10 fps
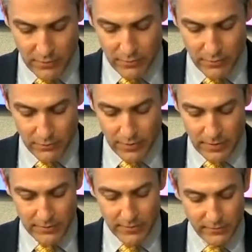you
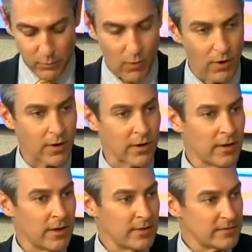into this work
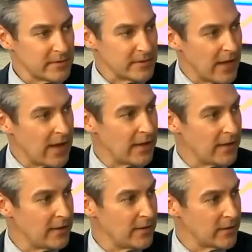
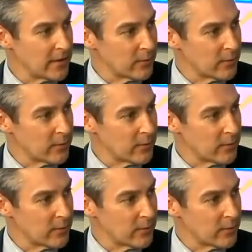today.